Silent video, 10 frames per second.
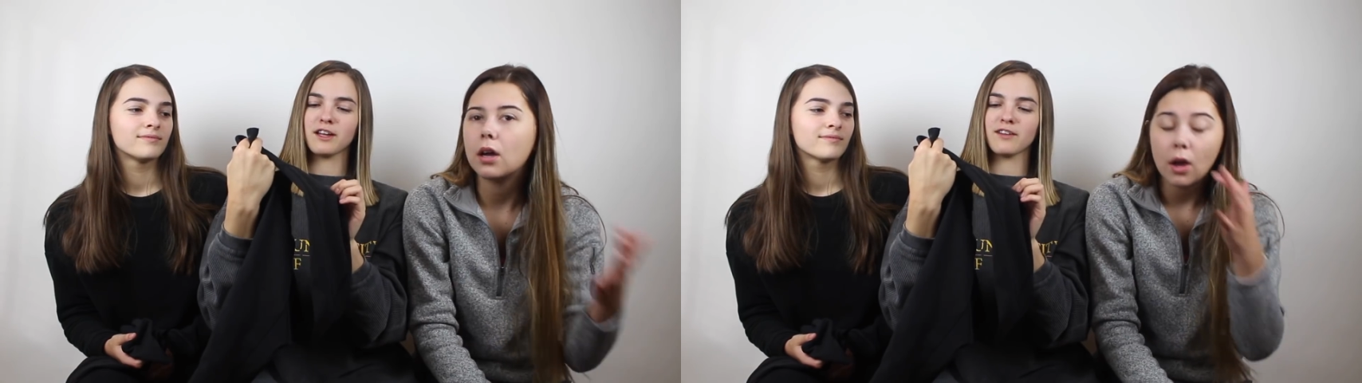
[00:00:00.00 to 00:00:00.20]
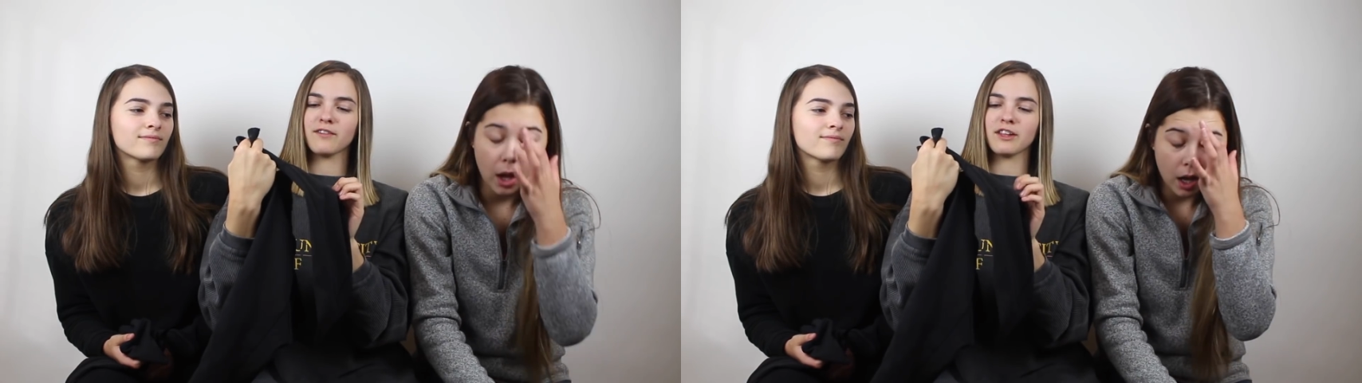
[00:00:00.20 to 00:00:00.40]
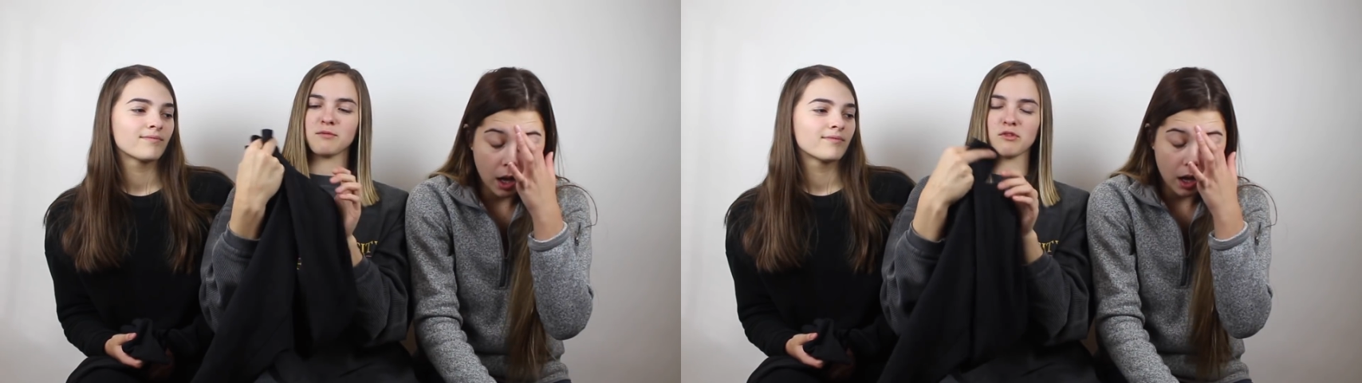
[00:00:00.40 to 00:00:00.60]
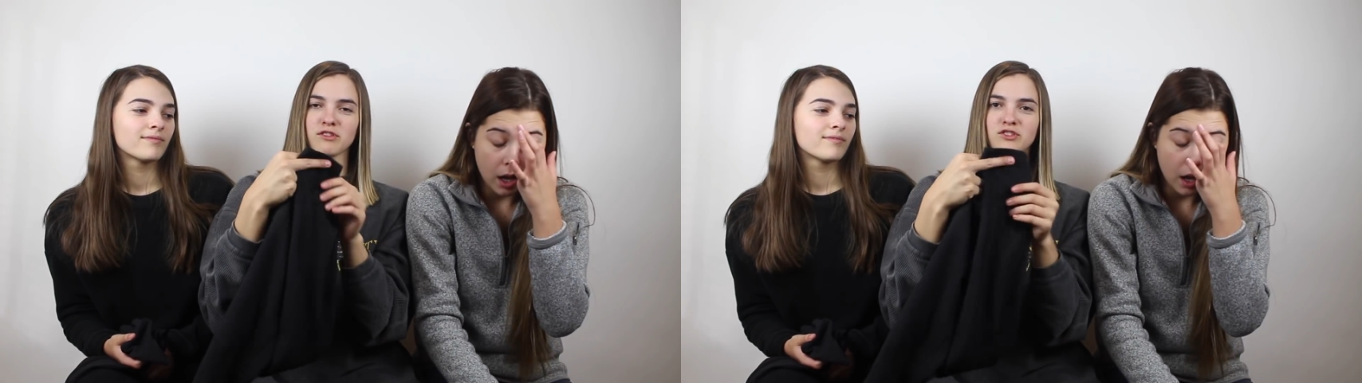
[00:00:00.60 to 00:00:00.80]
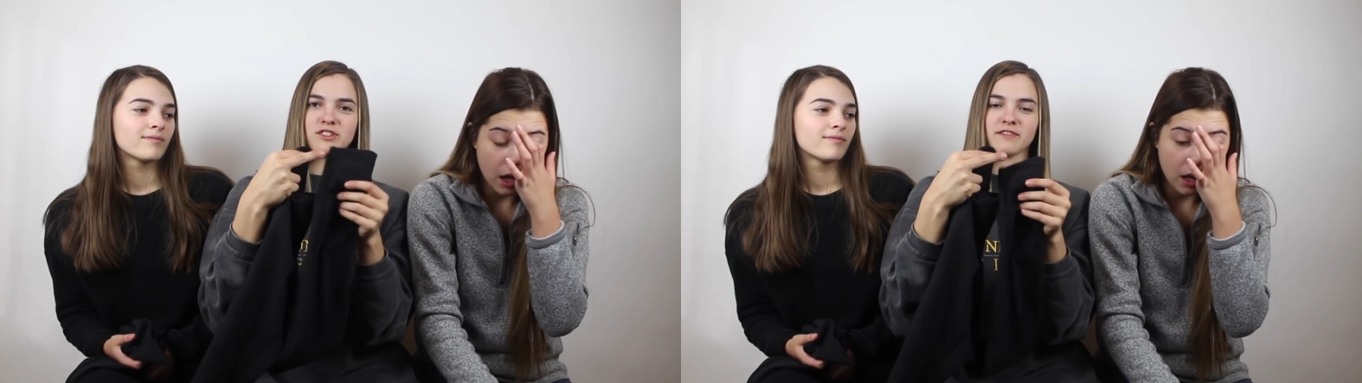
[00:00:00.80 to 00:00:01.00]
Speaker 1: kind of. It's
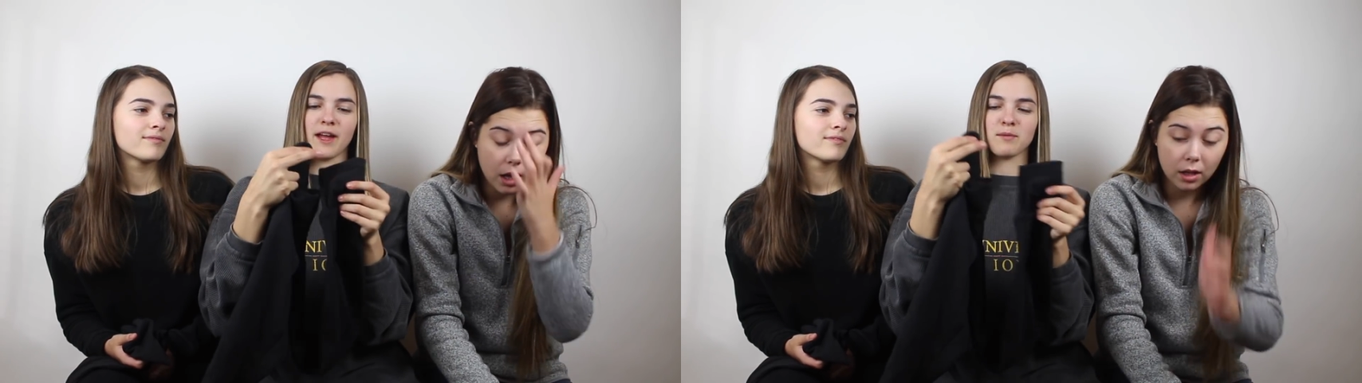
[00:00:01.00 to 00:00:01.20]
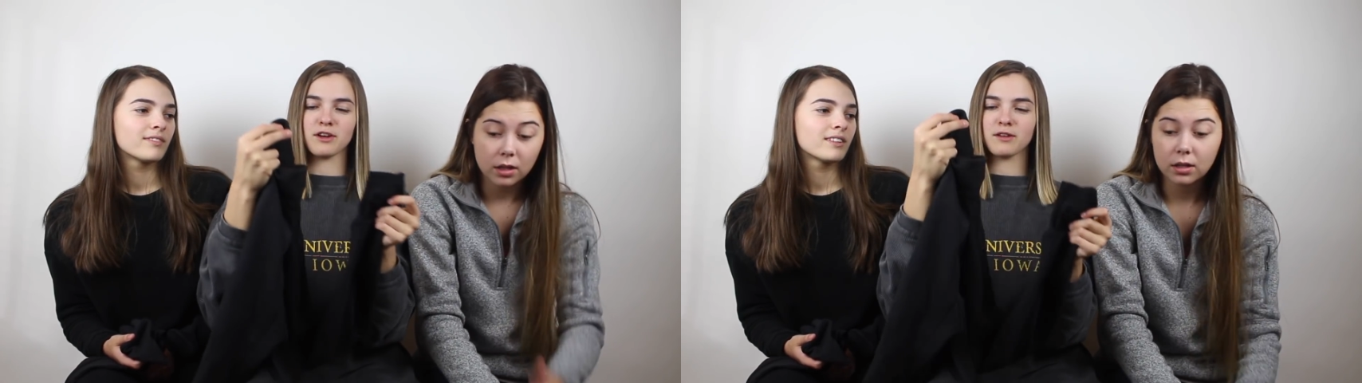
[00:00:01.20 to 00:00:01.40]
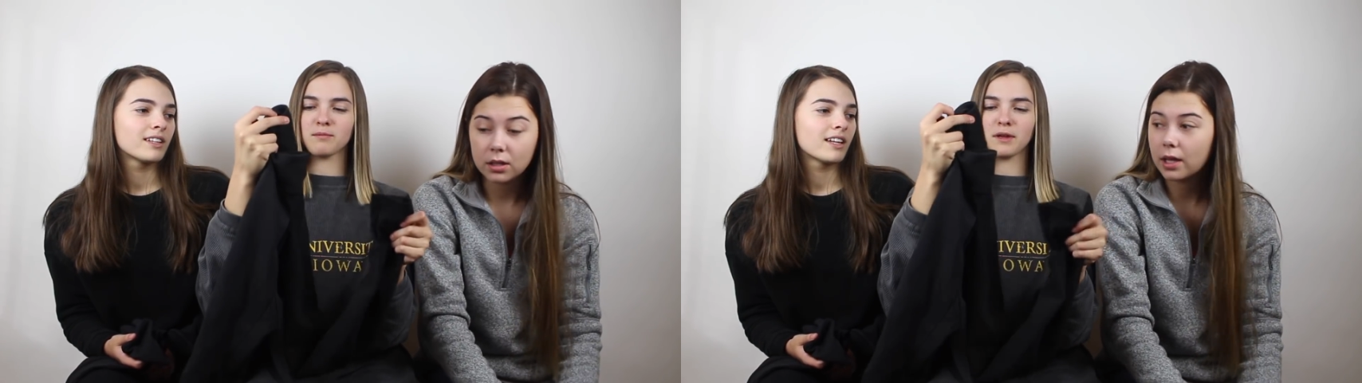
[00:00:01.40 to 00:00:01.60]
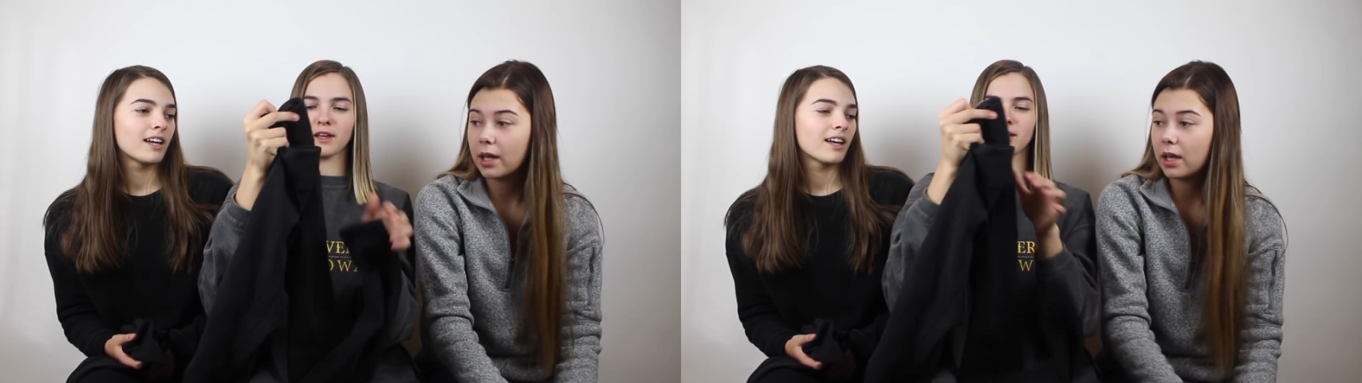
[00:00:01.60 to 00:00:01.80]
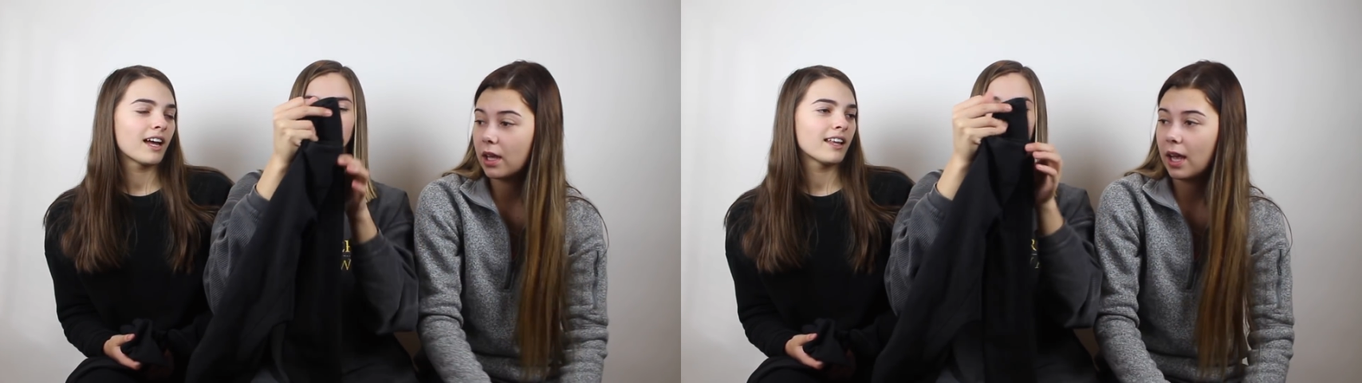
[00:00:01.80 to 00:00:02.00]
mostly just the fabric,
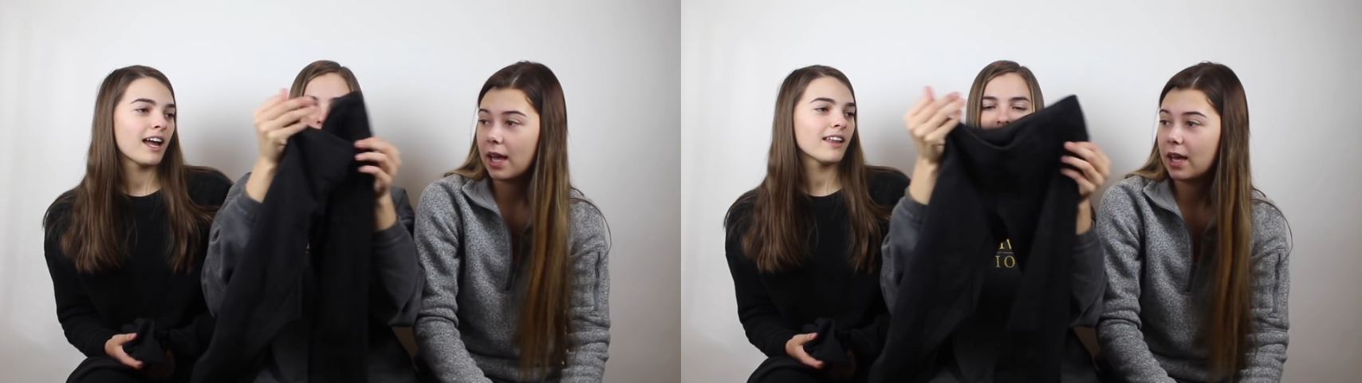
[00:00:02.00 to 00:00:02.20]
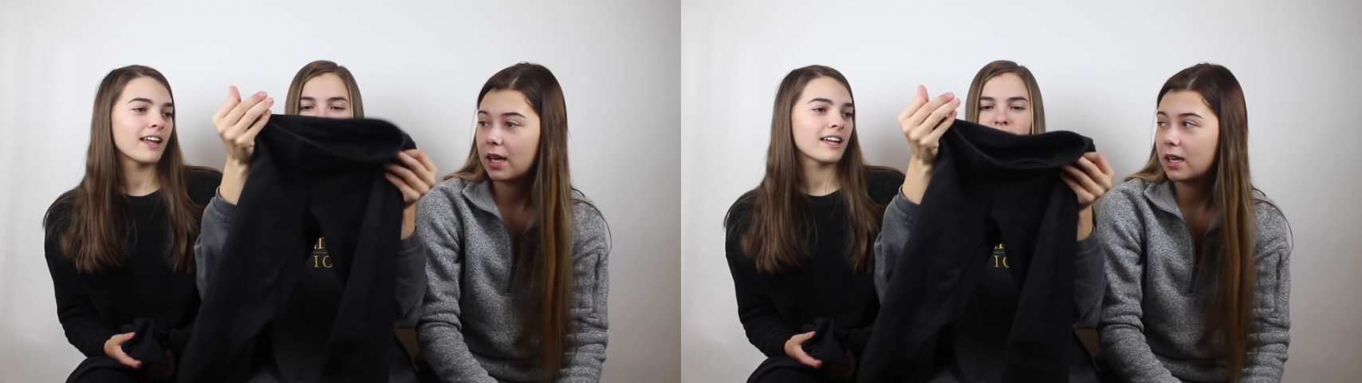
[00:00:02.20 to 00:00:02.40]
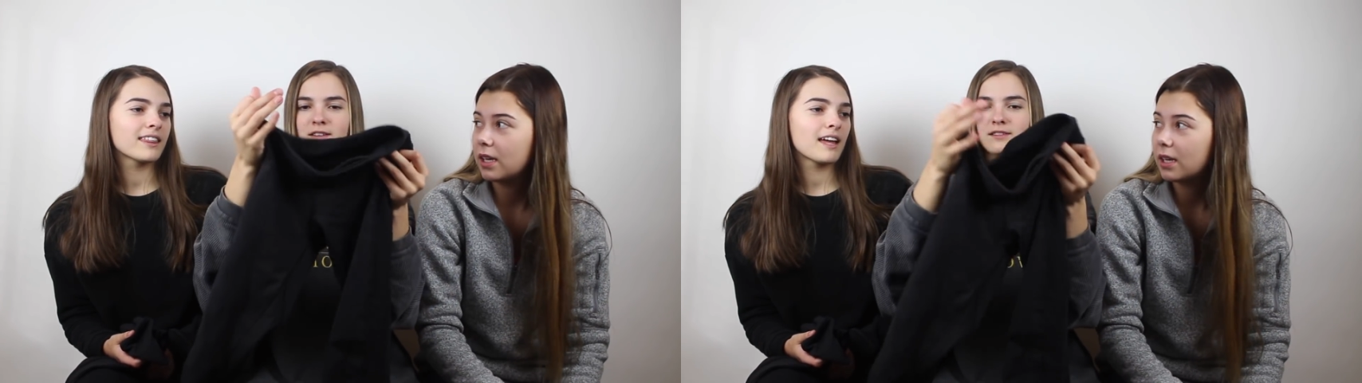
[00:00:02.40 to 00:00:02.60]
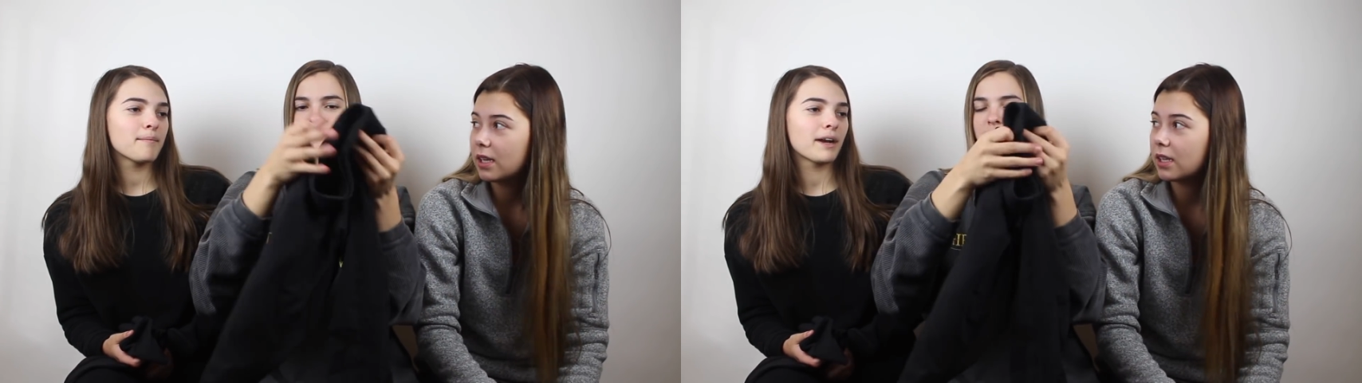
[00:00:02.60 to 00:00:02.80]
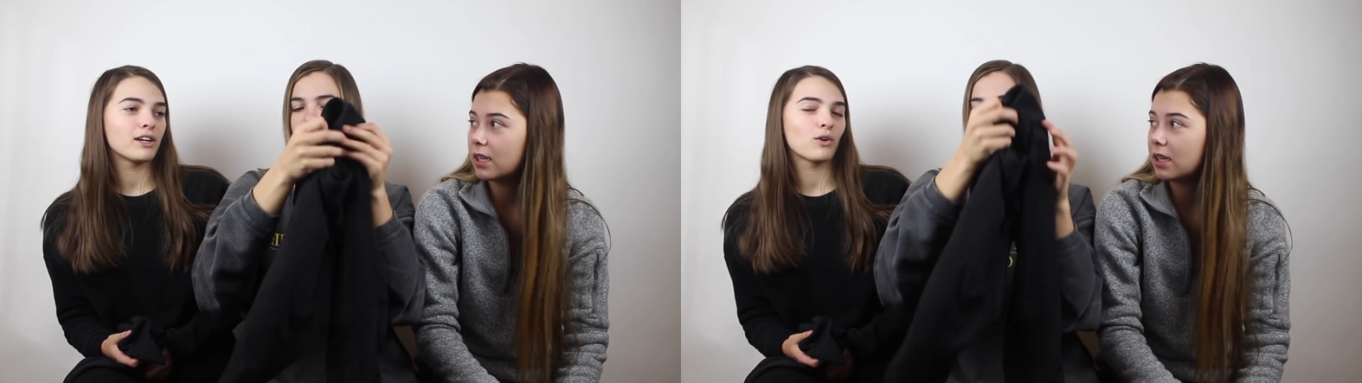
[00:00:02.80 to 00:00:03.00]
but I like them, but I